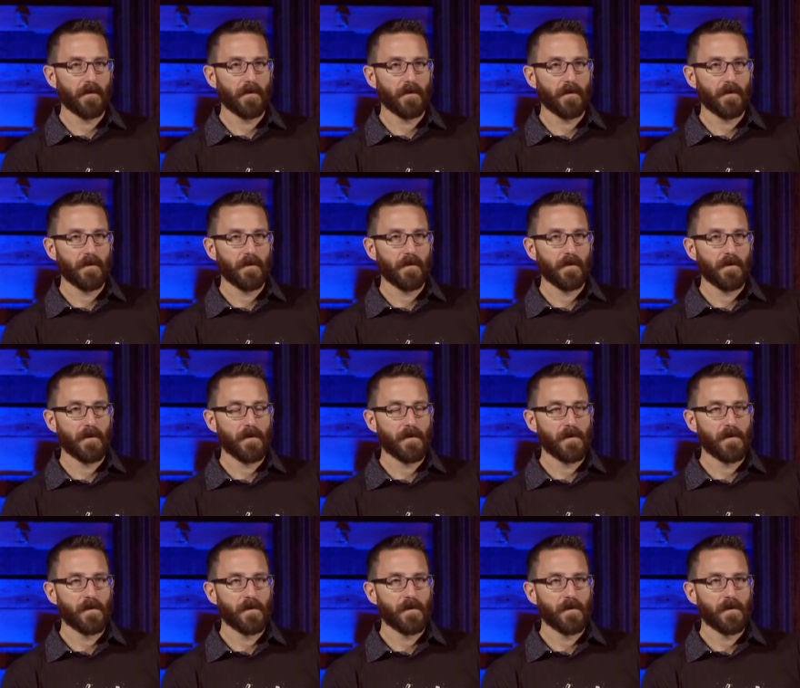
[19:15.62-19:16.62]

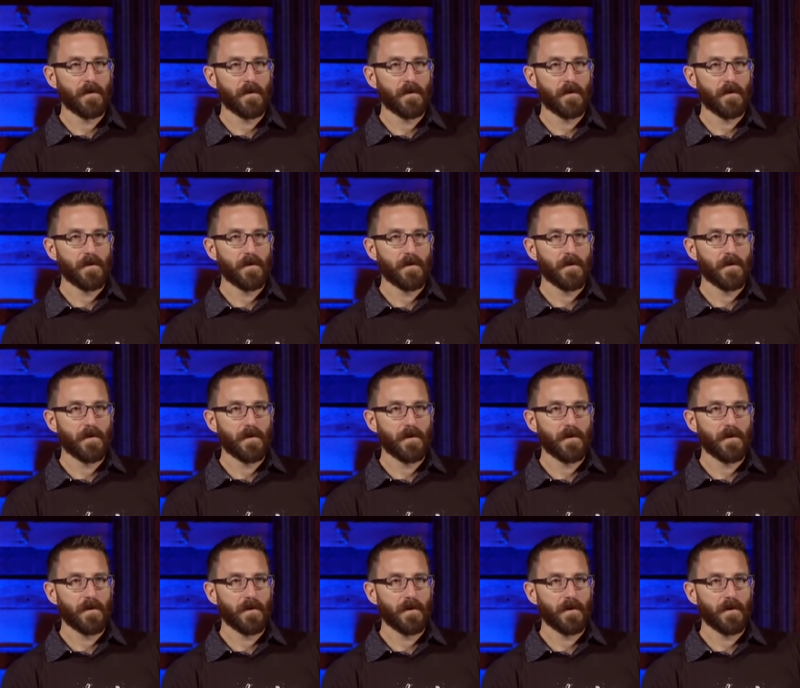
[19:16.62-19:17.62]

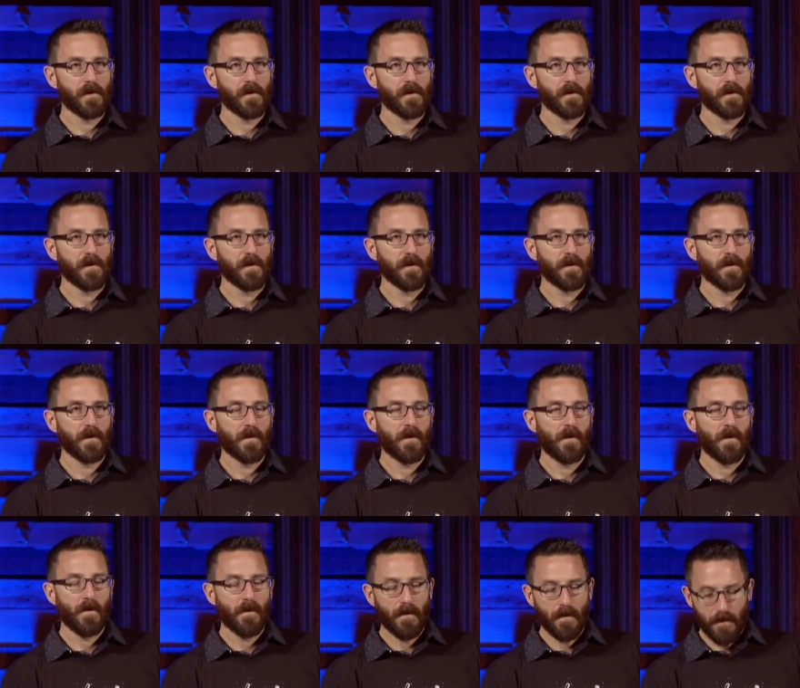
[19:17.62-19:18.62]

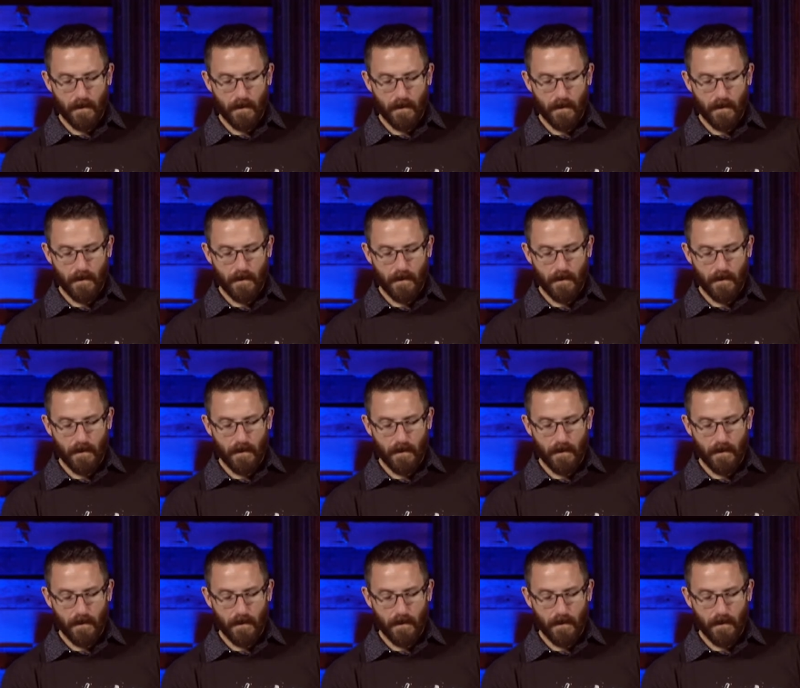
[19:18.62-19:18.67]
Nobody speaks.